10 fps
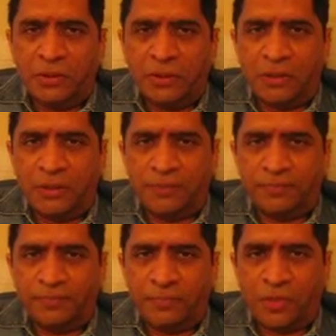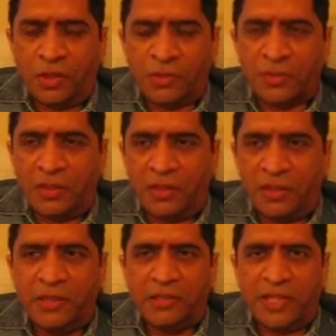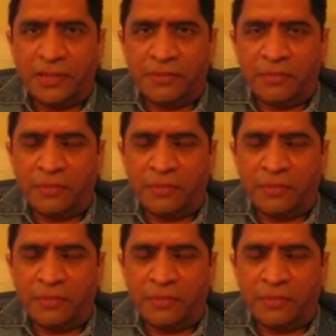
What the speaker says: the hospital in time.